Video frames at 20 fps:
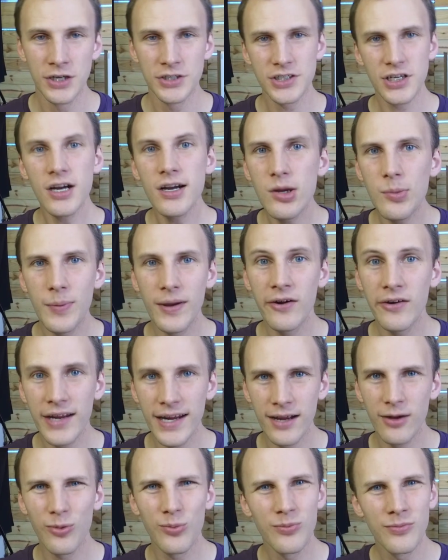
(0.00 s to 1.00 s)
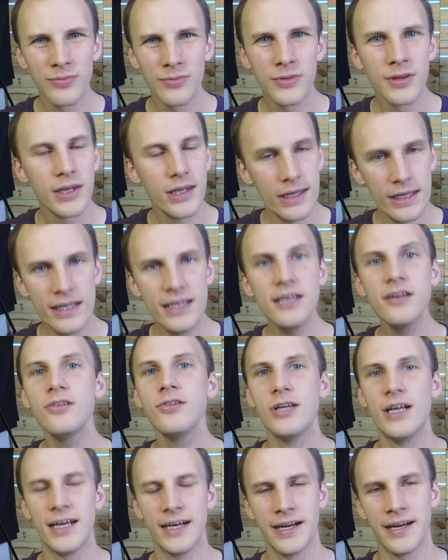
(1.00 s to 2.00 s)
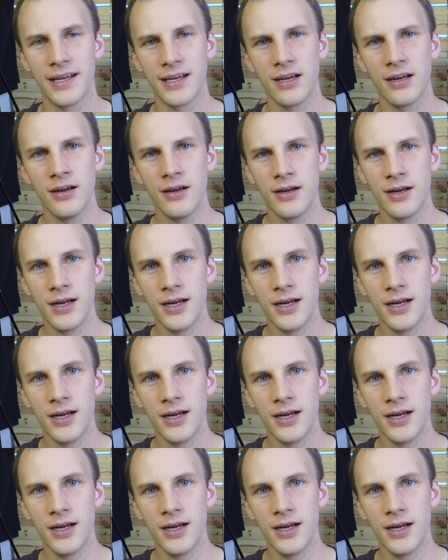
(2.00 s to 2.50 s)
talk about how in lighting